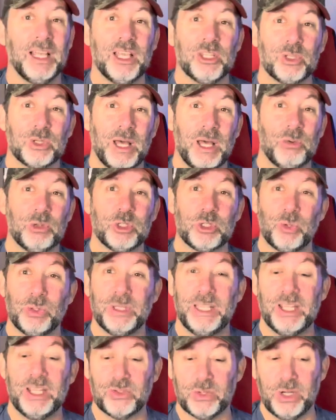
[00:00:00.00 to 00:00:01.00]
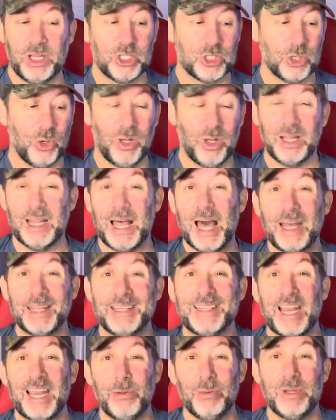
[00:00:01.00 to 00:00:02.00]
So that one sold yesterday. So a lot of
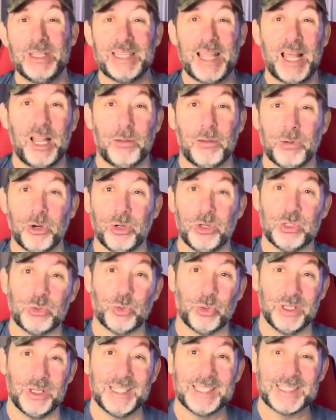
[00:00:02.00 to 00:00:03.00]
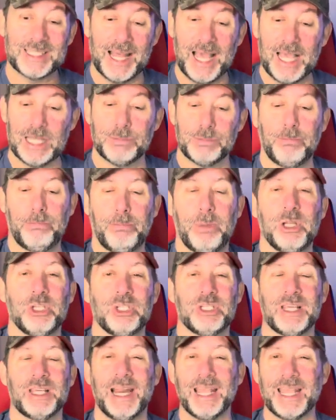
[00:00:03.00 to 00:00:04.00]
Tyrese Halliburtons were in this last
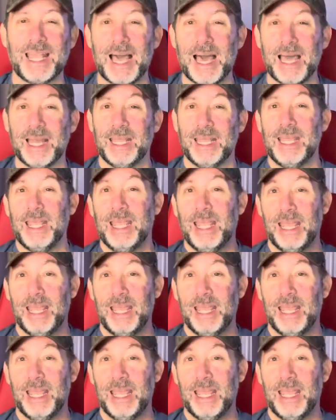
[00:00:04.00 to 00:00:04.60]
bunch that I got,